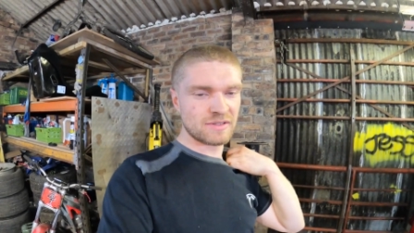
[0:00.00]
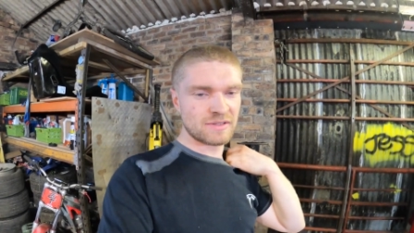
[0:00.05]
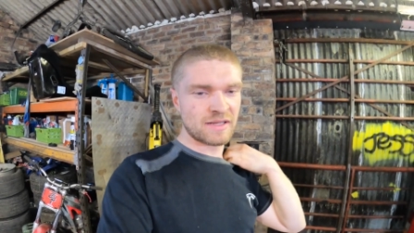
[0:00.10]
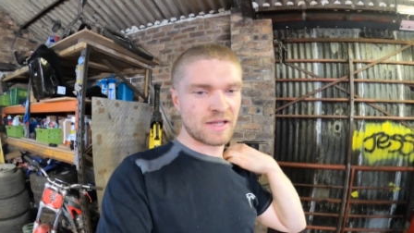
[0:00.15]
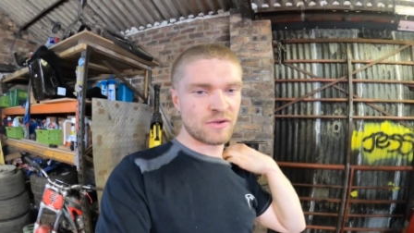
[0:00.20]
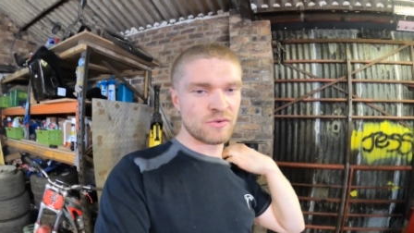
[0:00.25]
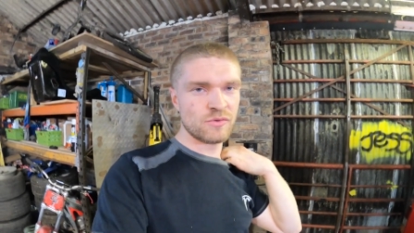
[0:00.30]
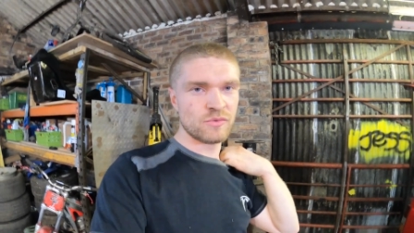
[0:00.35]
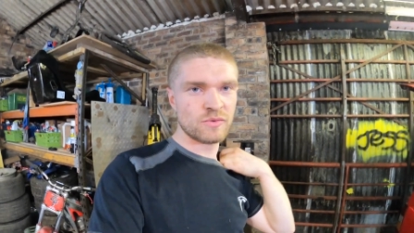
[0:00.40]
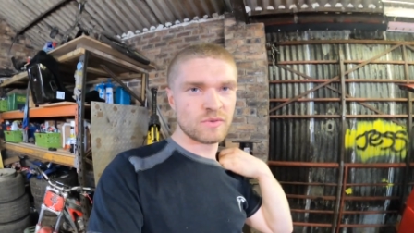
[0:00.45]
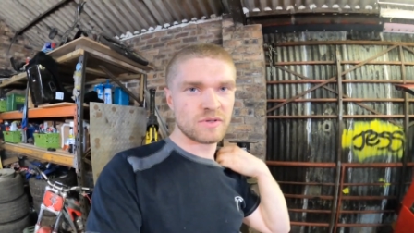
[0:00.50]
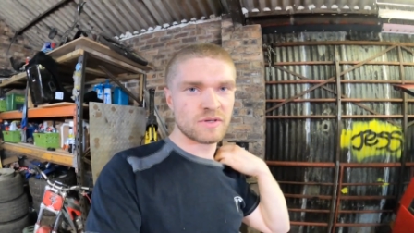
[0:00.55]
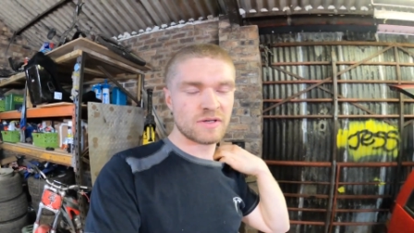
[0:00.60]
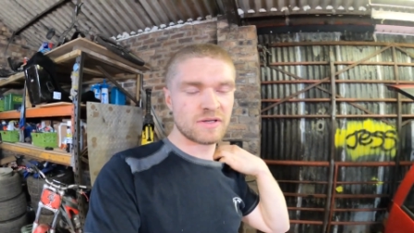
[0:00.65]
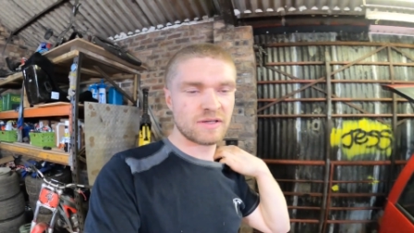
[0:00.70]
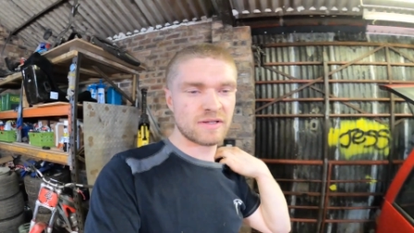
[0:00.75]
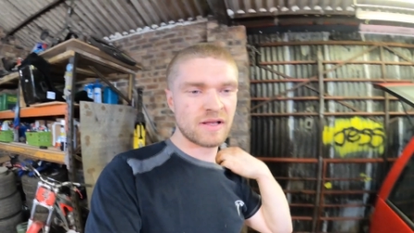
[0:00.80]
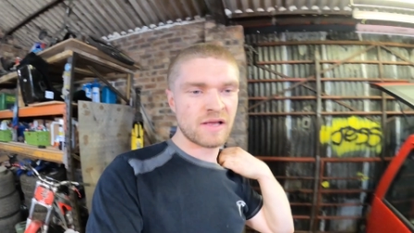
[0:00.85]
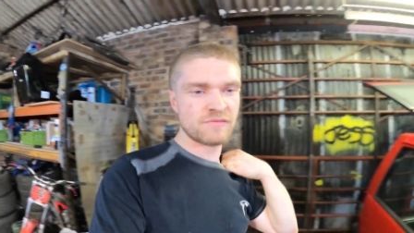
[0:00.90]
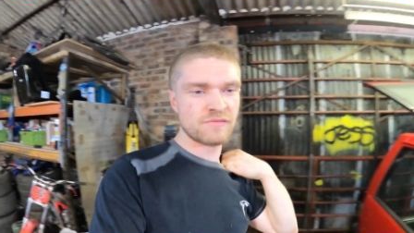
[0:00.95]
Now,
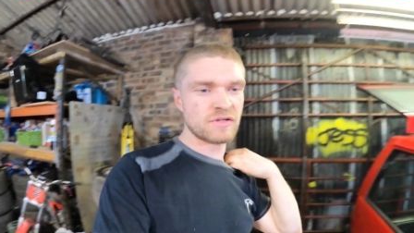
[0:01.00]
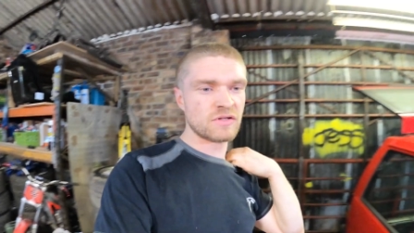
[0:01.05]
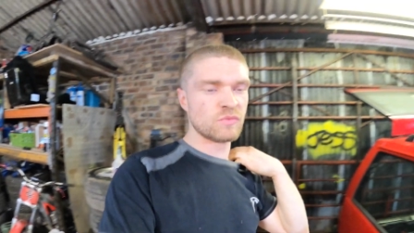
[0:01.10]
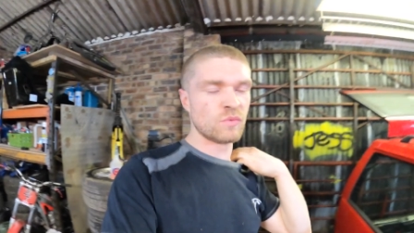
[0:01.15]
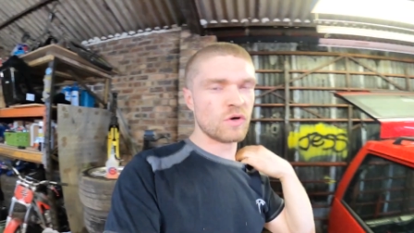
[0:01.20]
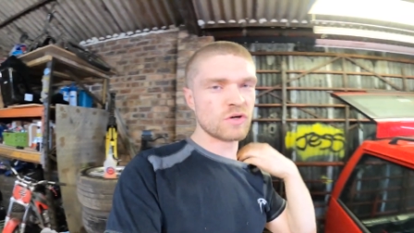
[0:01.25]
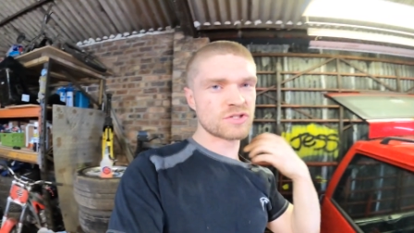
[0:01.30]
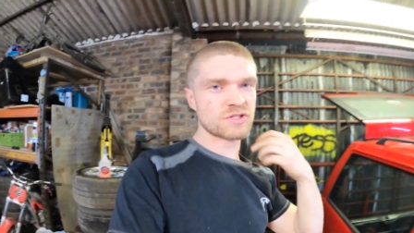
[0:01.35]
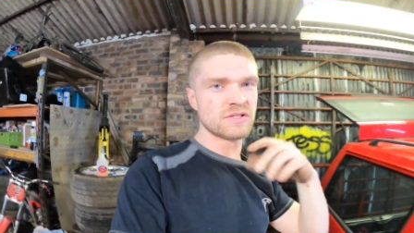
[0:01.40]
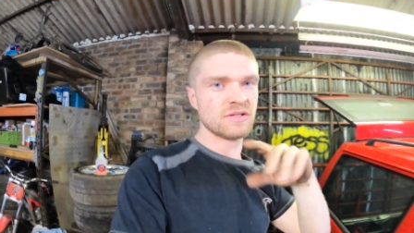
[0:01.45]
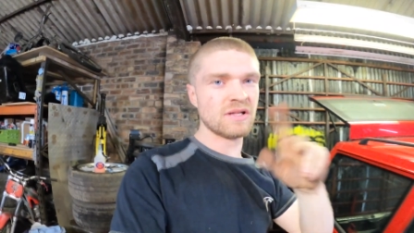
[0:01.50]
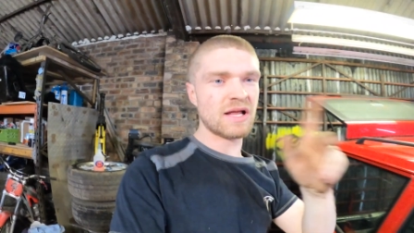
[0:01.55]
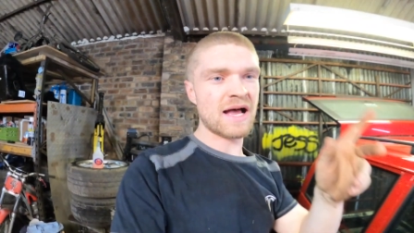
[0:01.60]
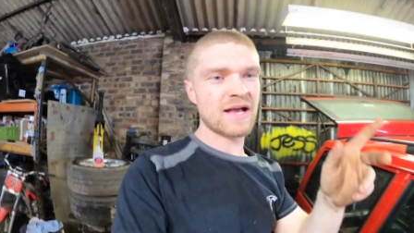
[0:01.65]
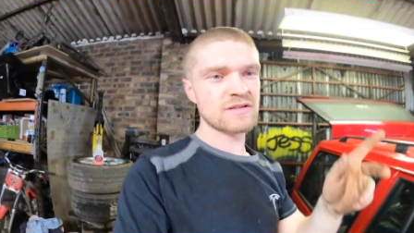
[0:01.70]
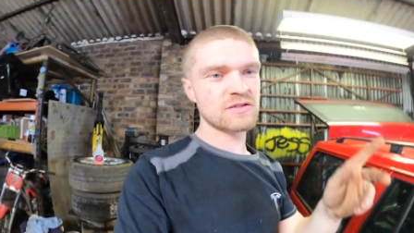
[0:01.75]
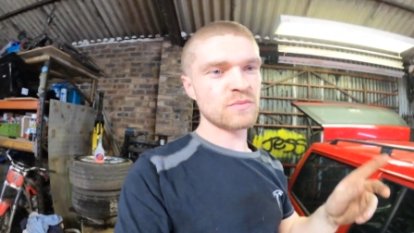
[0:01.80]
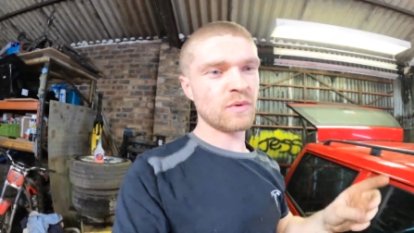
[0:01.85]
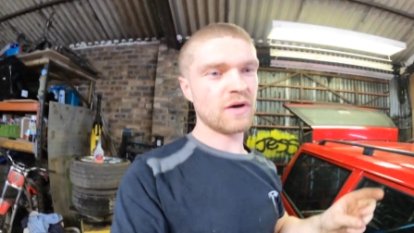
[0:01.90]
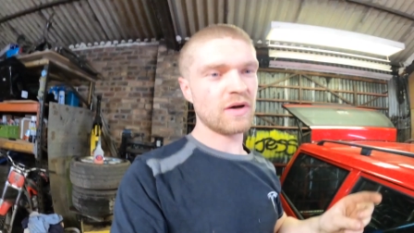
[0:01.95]
if you'd watched the
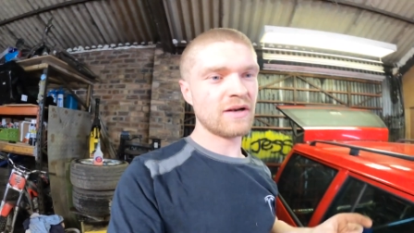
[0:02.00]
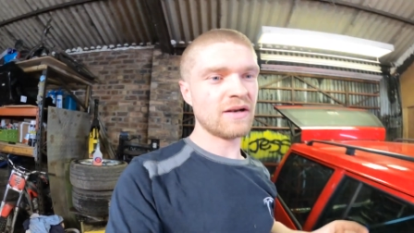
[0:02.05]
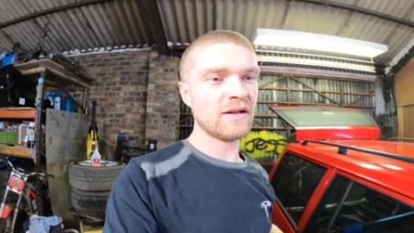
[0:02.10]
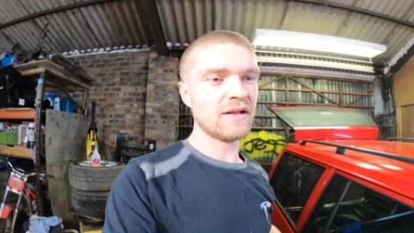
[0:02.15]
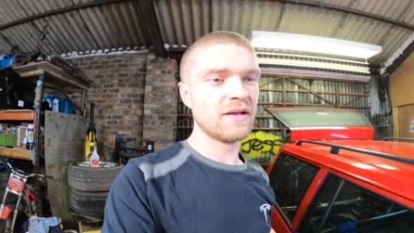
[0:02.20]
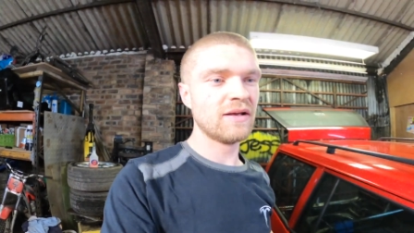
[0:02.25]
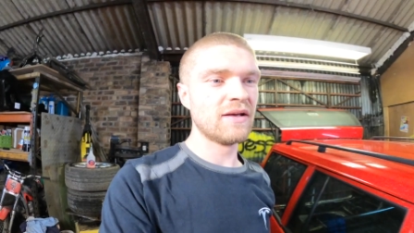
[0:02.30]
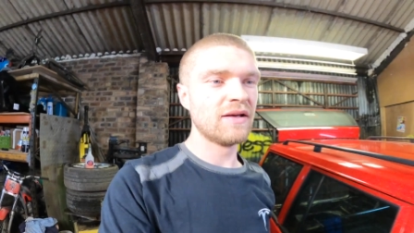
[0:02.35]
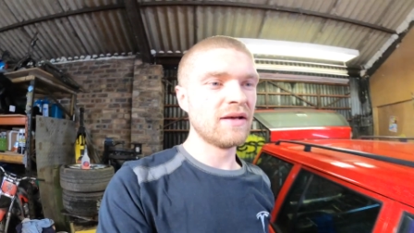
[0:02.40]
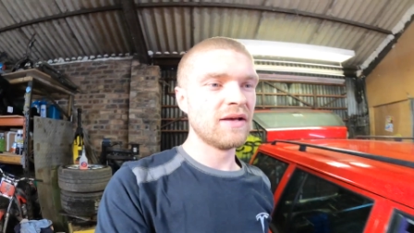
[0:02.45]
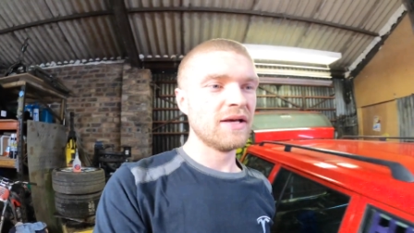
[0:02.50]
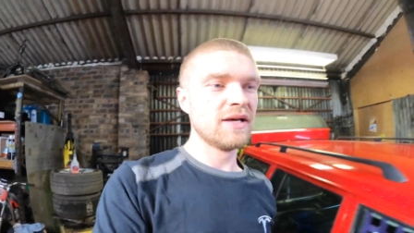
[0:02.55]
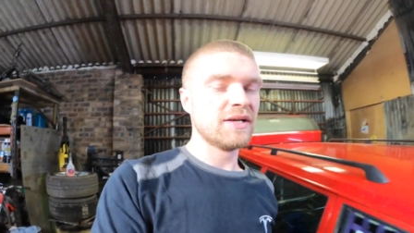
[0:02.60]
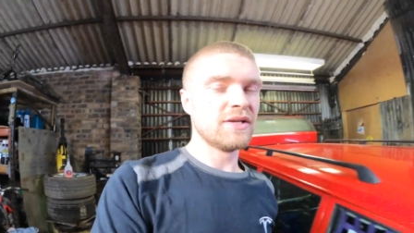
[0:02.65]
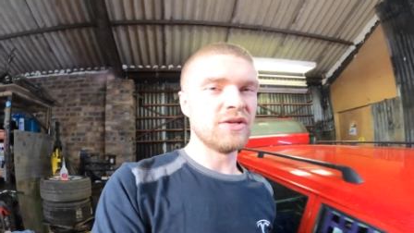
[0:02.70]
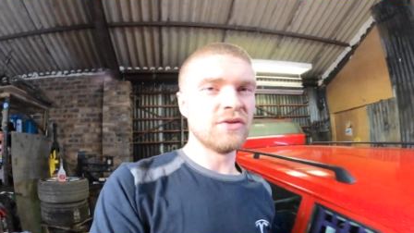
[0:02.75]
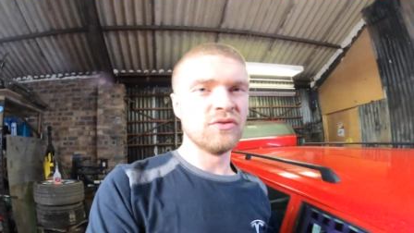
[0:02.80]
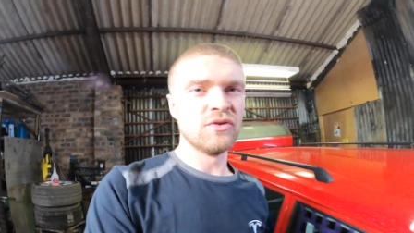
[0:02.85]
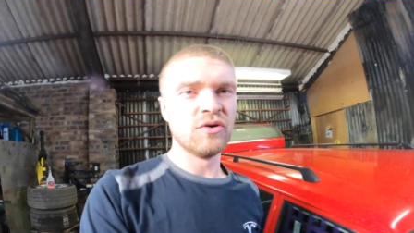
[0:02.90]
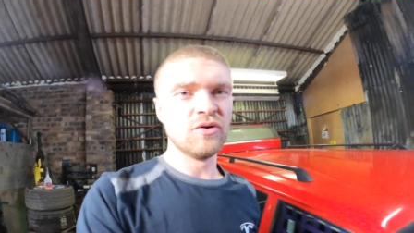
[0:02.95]
last one,
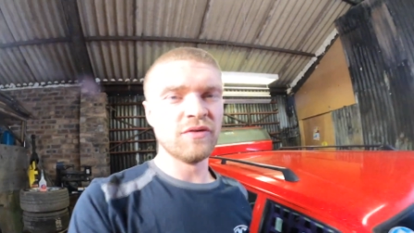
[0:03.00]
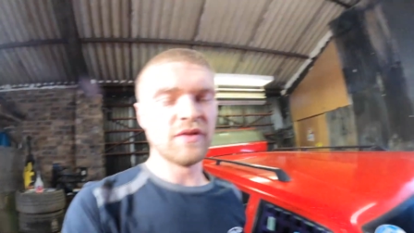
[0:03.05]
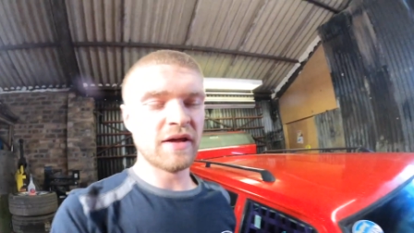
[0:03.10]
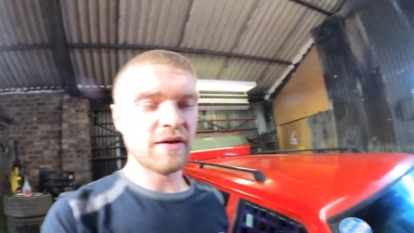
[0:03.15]
you'll know